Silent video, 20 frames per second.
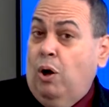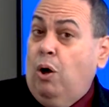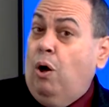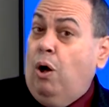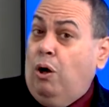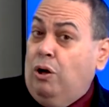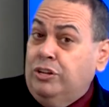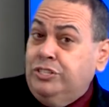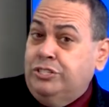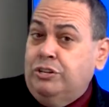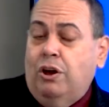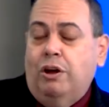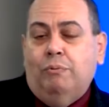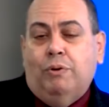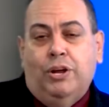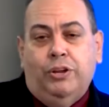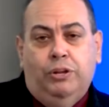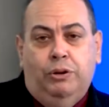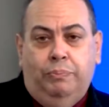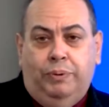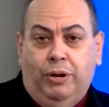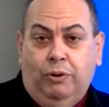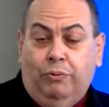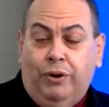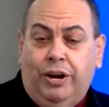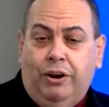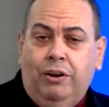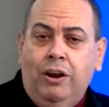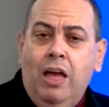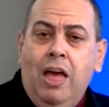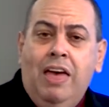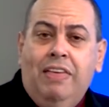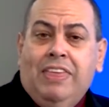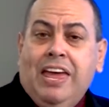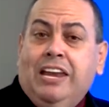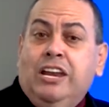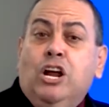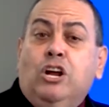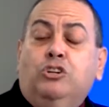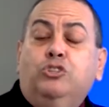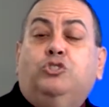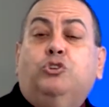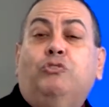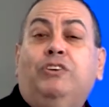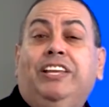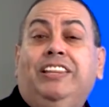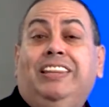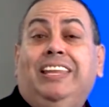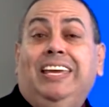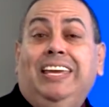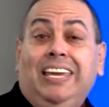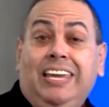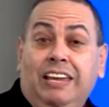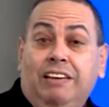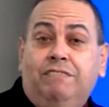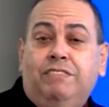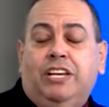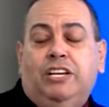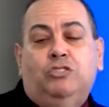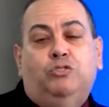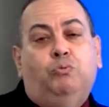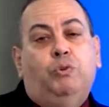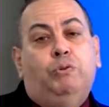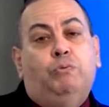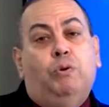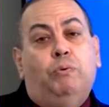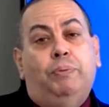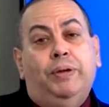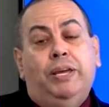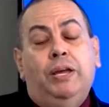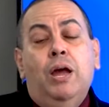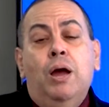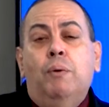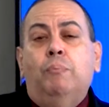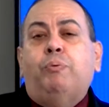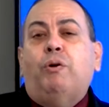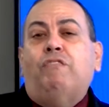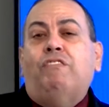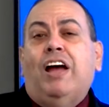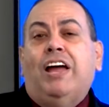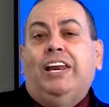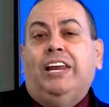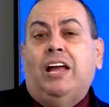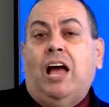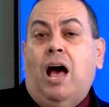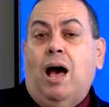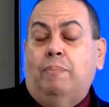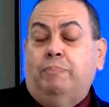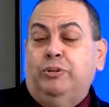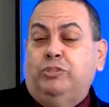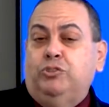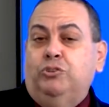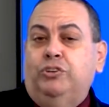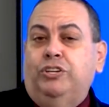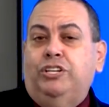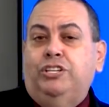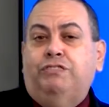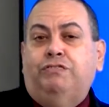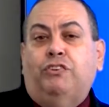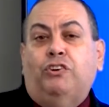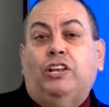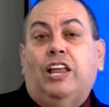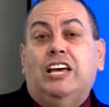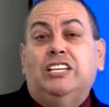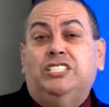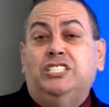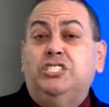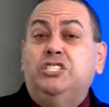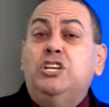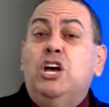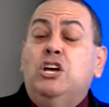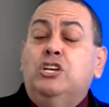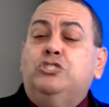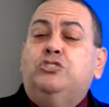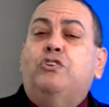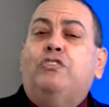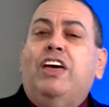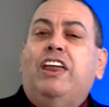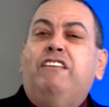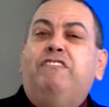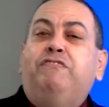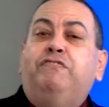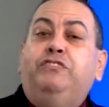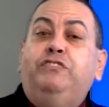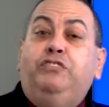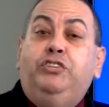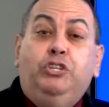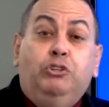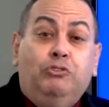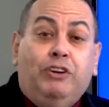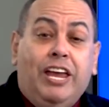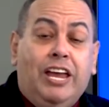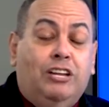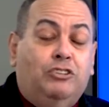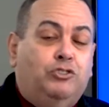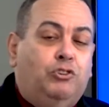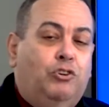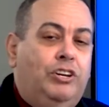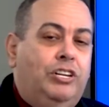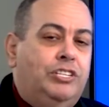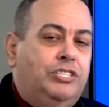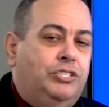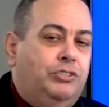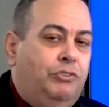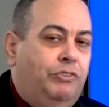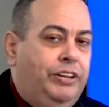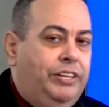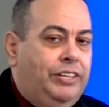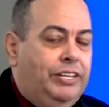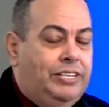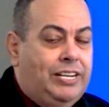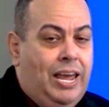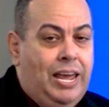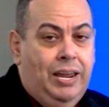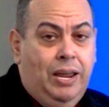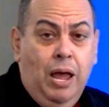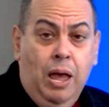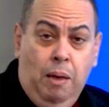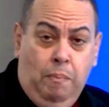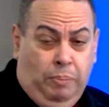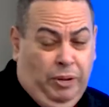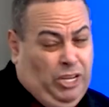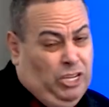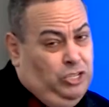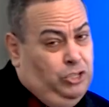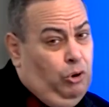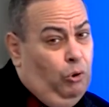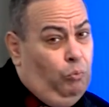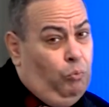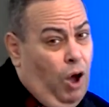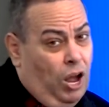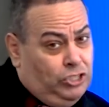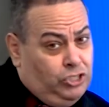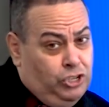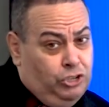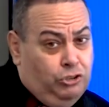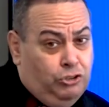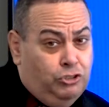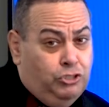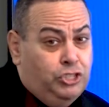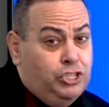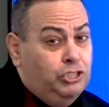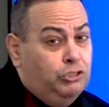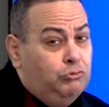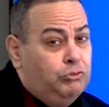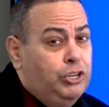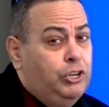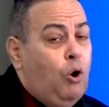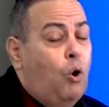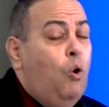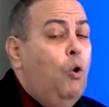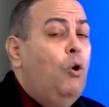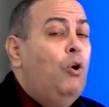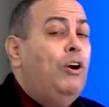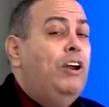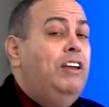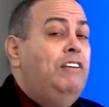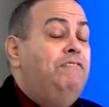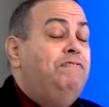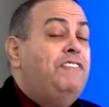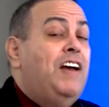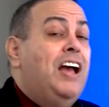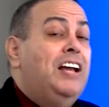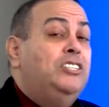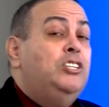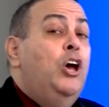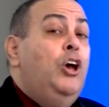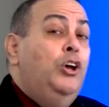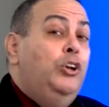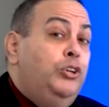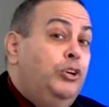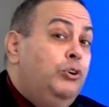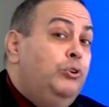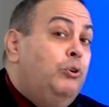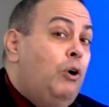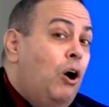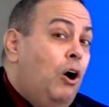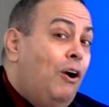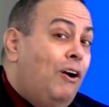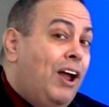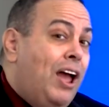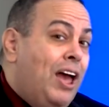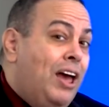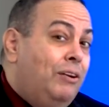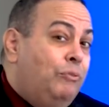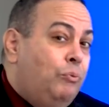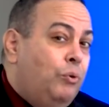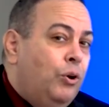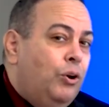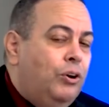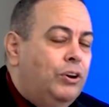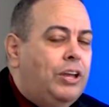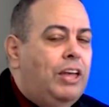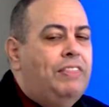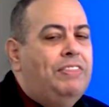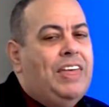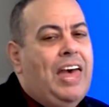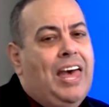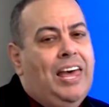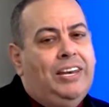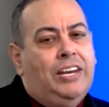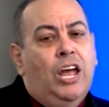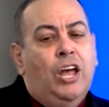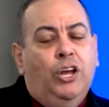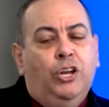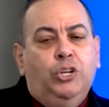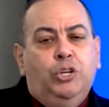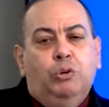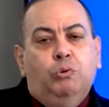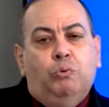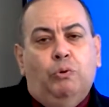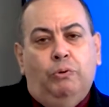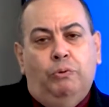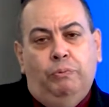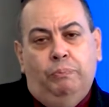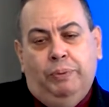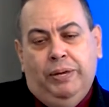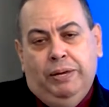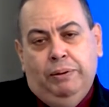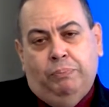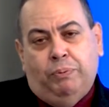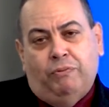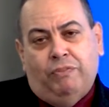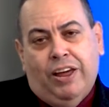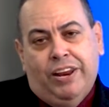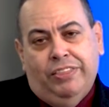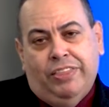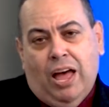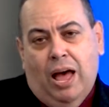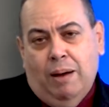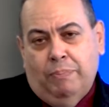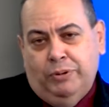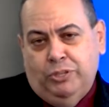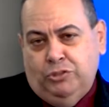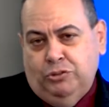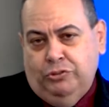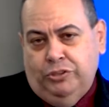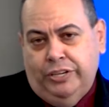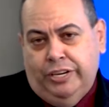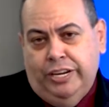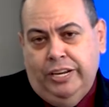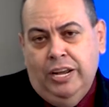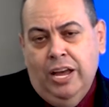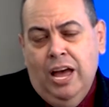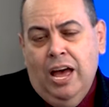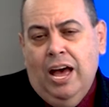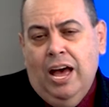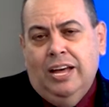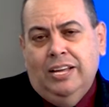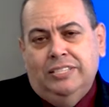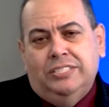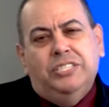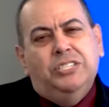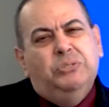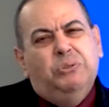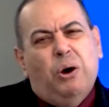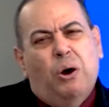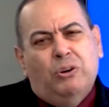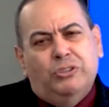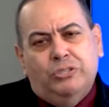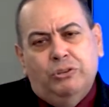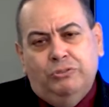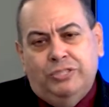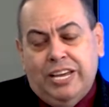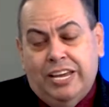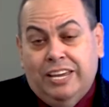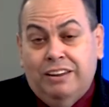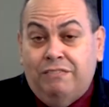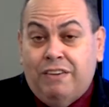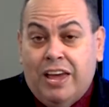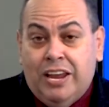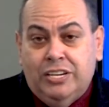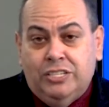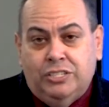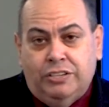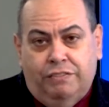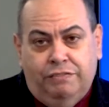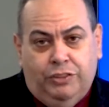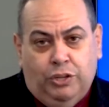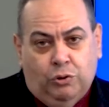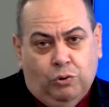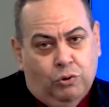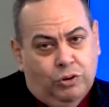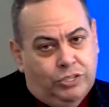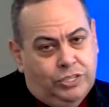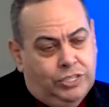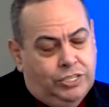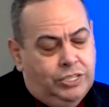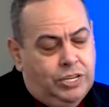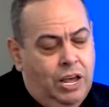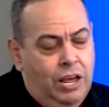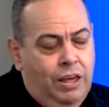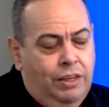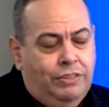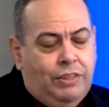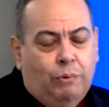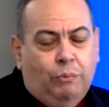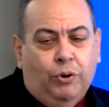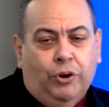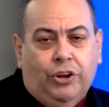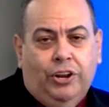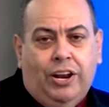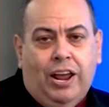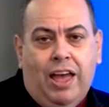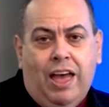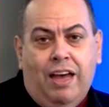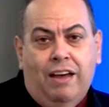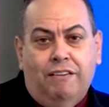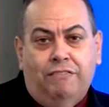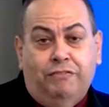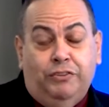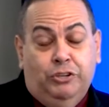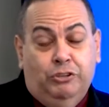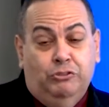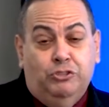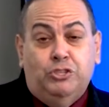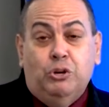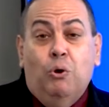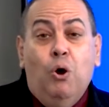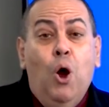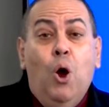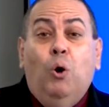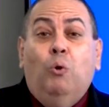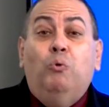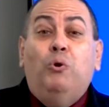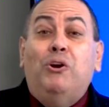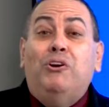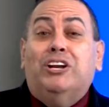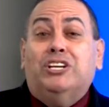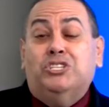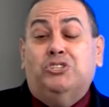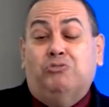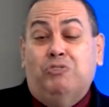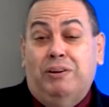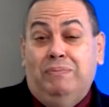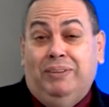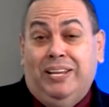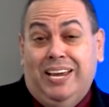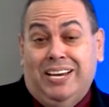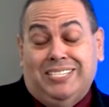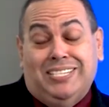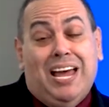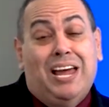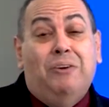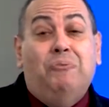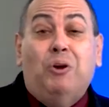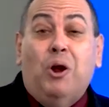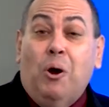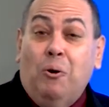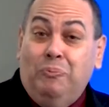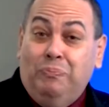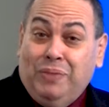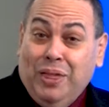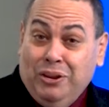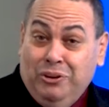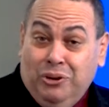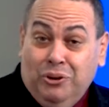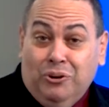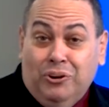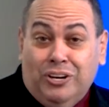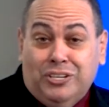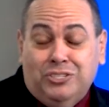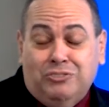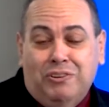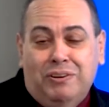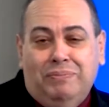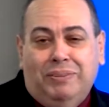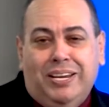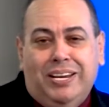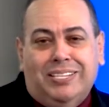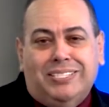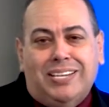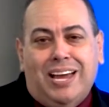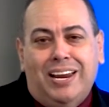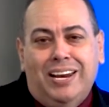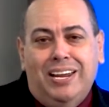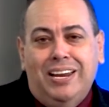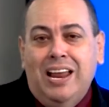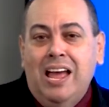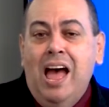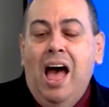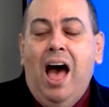Also, I want you to be aware that during the evenings, we will be providing opportunities for classes so that if you can't join us during the day because you're watching your children or, in fact, you are at work, that you will be provided the opportunity to also take advantage of the courses that we're going to have for you. So we're extremely excited. We hope that you're extremely excited.